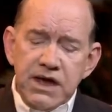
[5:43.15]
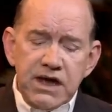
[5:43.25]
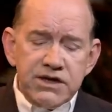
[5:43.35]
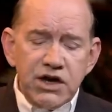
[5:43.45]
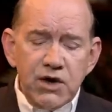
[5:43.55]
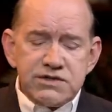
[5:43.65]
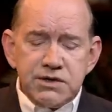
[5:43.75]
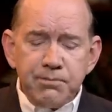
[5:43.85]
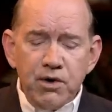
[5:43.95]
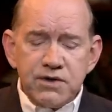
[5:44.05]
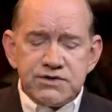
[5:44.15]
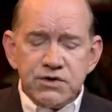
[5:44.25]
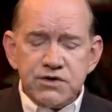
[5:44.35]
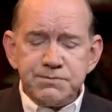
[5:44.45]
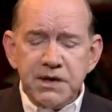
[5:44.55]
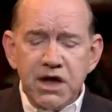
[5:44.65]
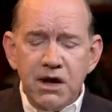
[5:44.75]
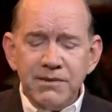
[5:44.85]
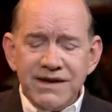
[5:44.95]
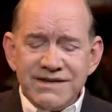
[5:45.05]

It denotes a person who's become